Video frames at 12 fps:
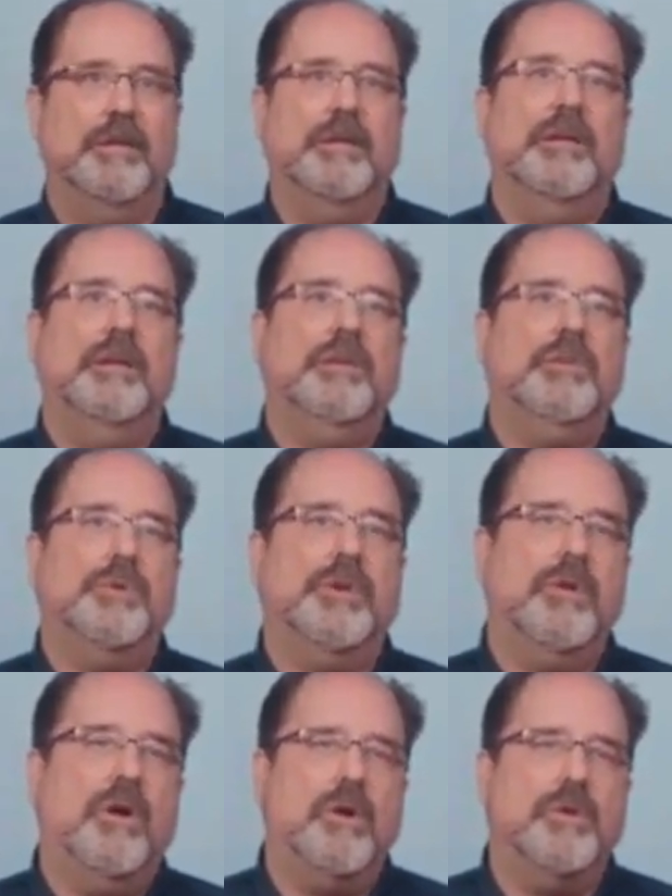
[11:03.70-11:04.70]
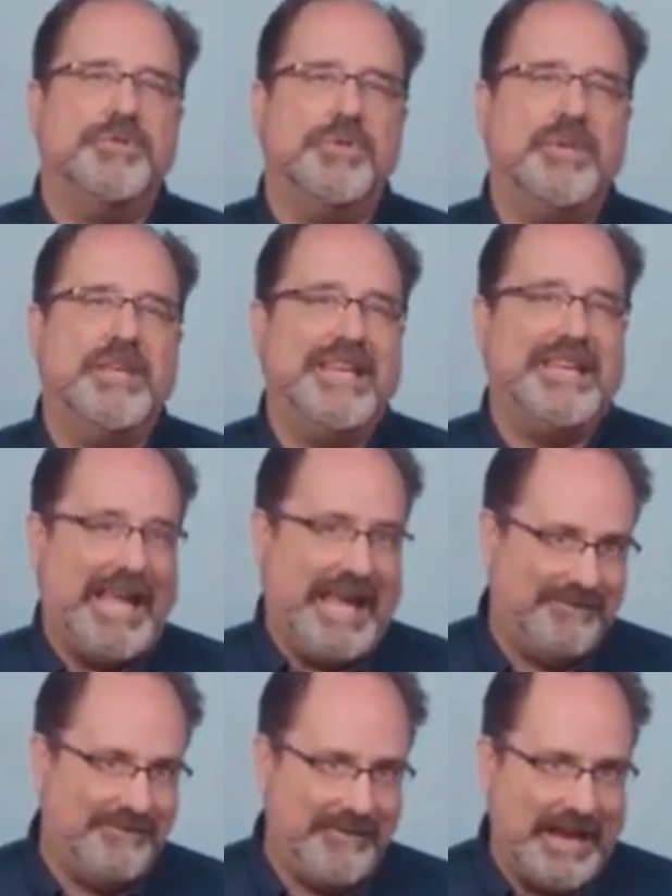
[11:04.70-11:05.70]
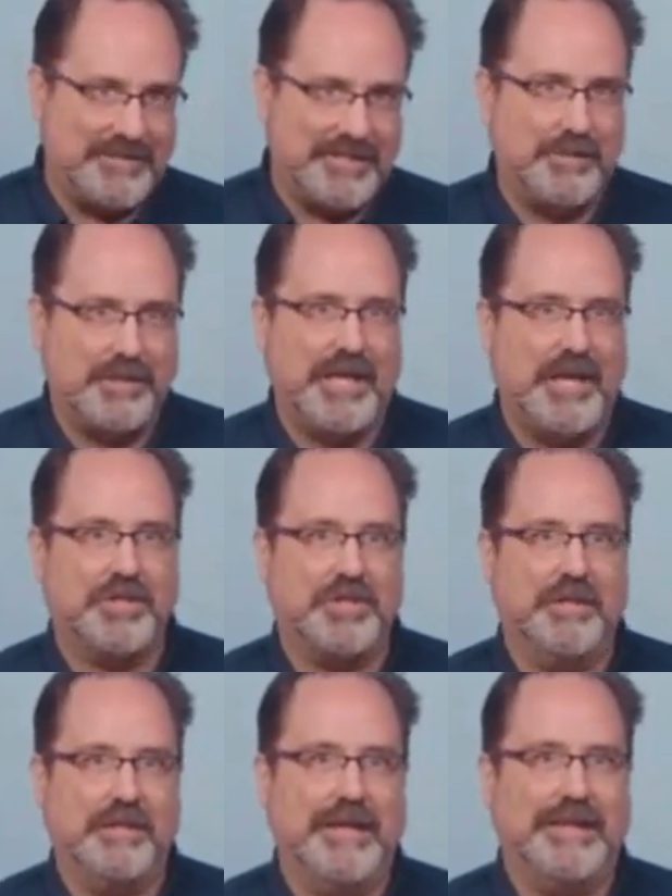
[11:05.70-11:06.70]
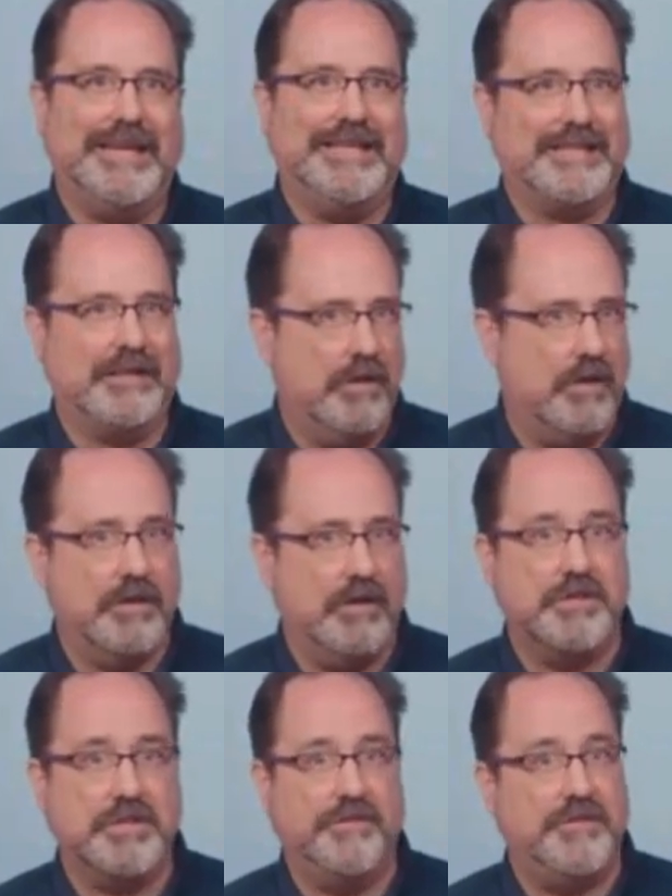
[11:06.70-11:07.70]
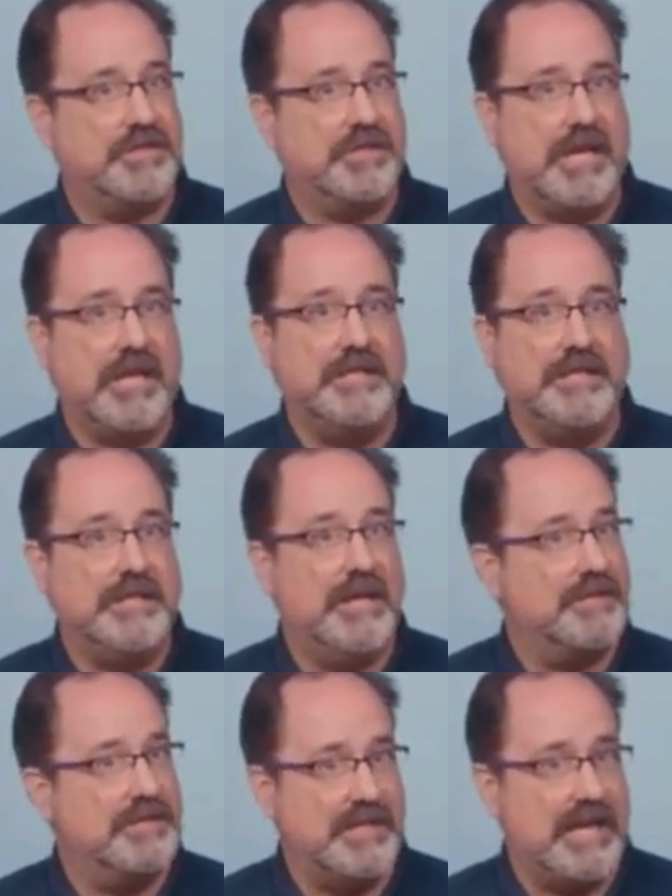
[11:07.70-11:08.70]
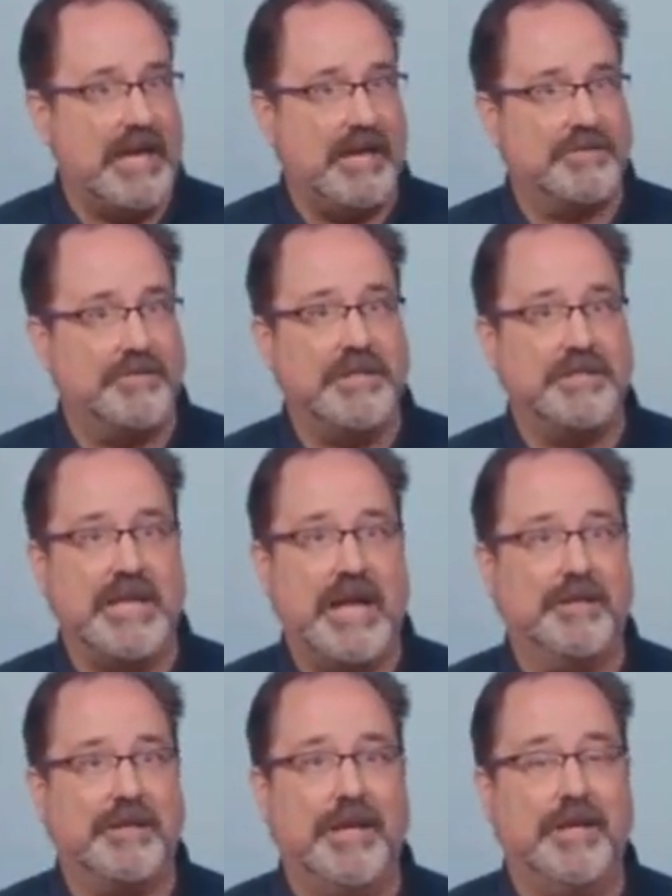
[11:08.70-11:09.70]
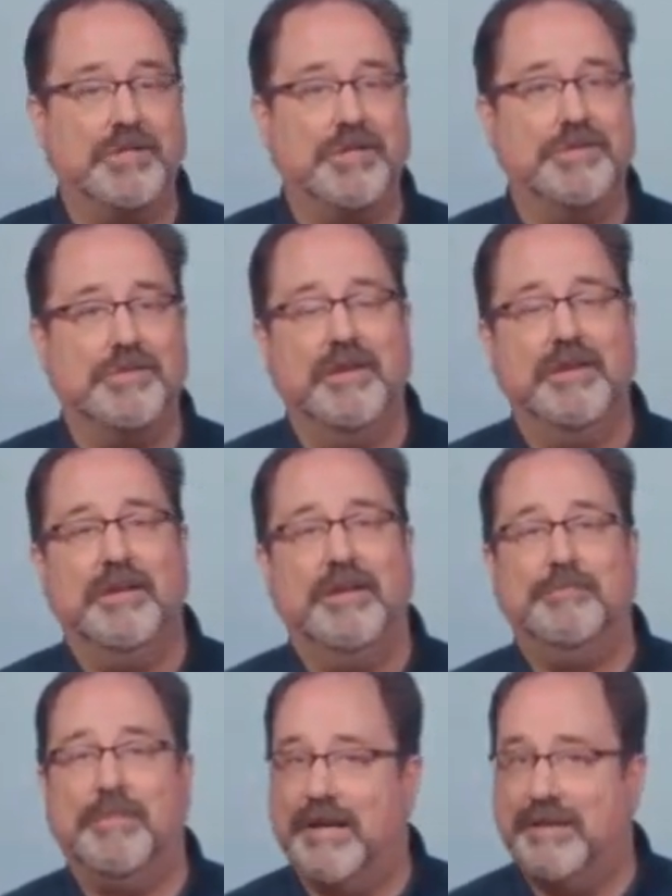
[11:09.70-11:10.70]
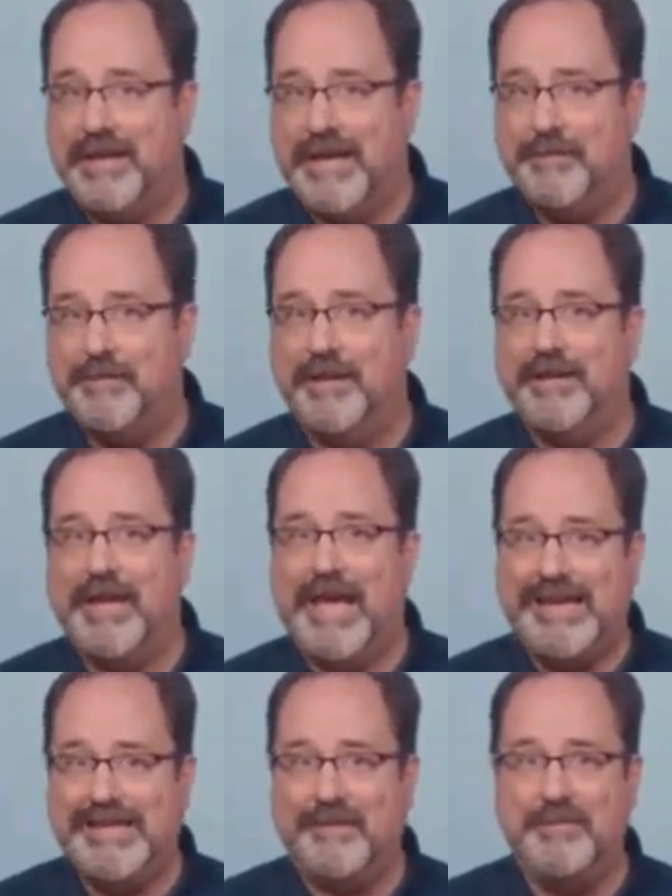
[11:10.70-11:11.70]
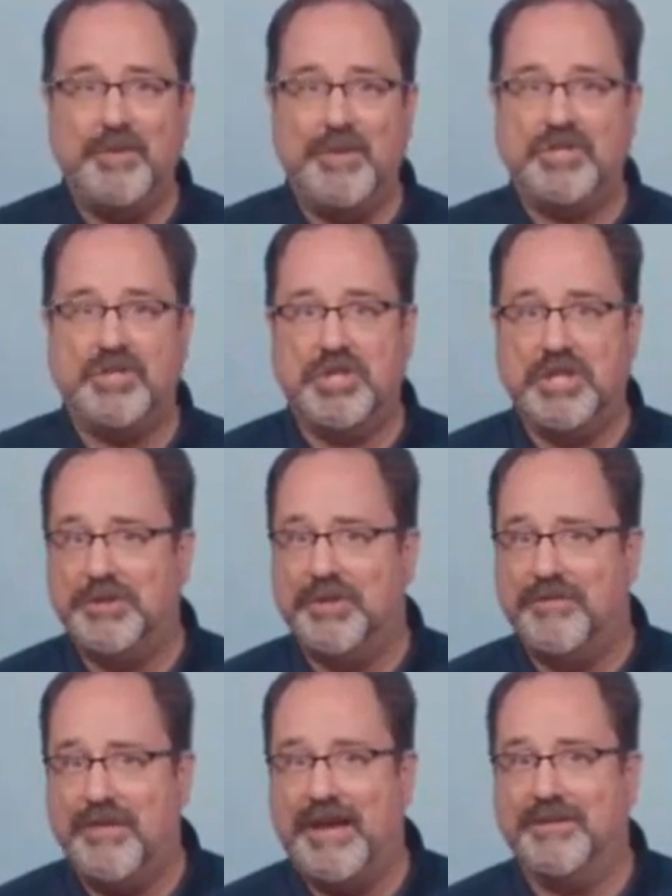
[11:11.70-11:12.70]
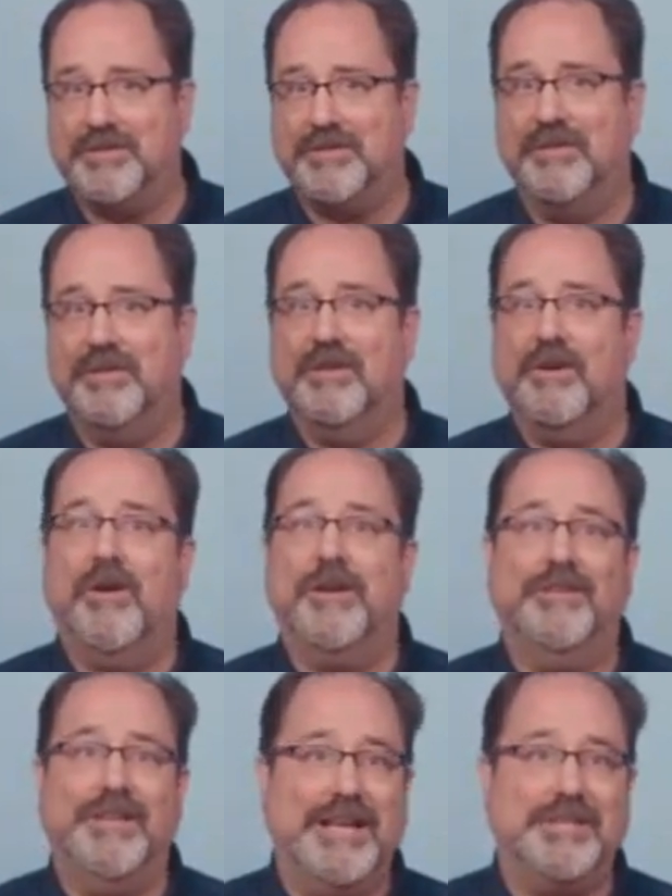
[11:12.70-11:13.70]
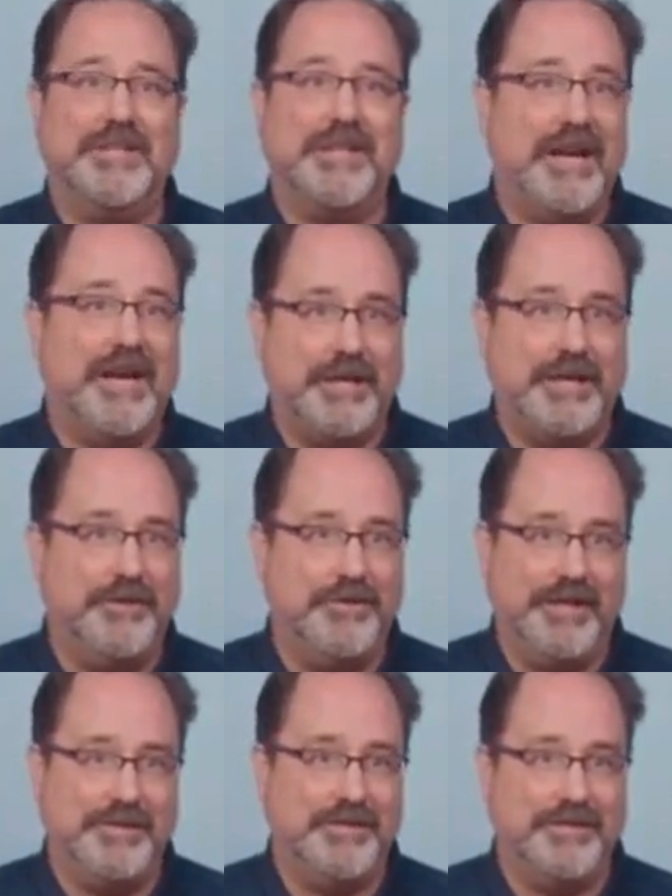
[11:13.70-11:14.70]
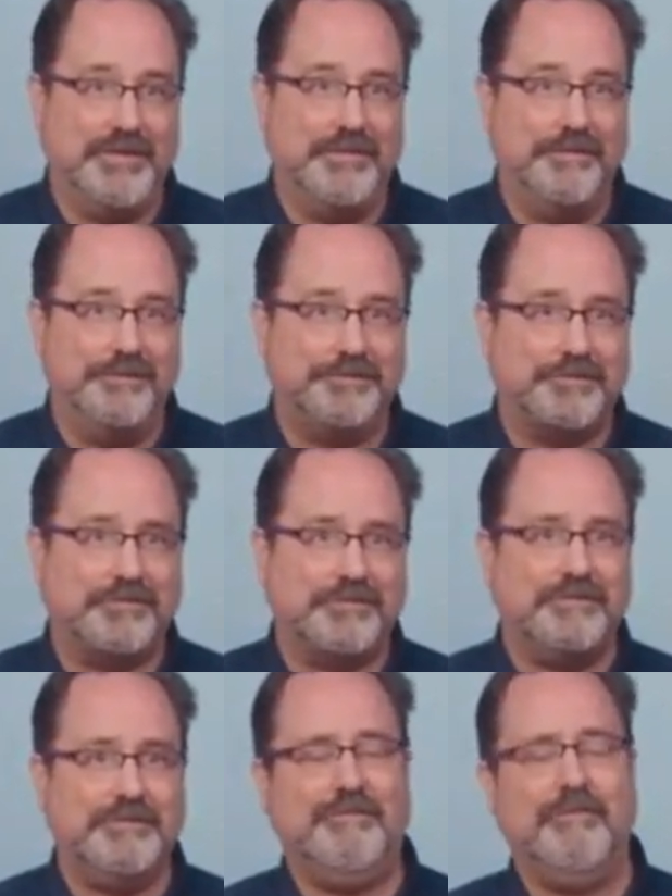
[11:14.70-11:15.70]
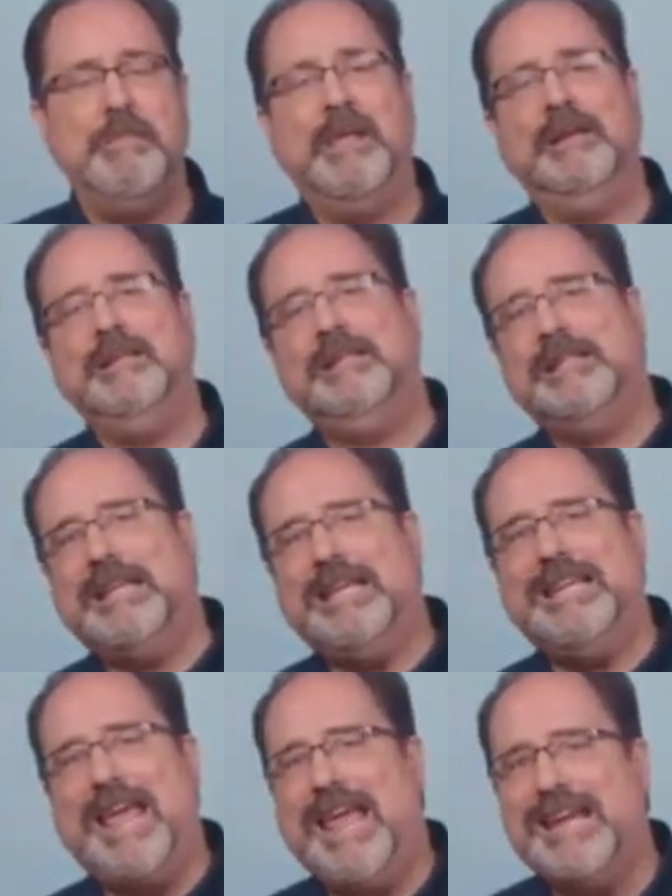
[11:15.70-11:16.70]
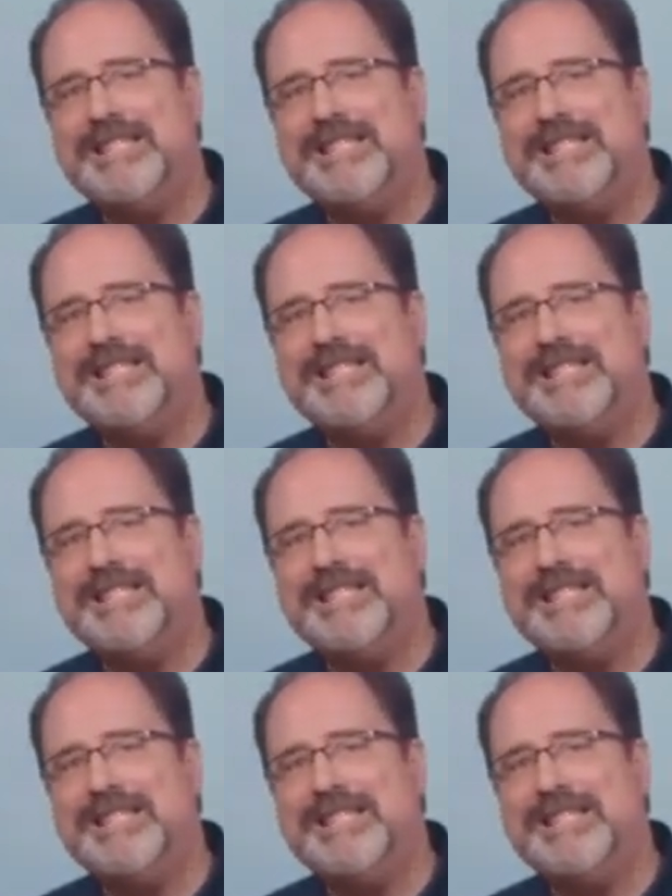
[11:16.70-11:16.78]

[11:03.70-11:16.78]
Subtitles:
You can also get advanced protection against large, sophisticated DDoS attacks for these applications by enabling AWS Shield Advanced on elastic IP addresses. Enhanced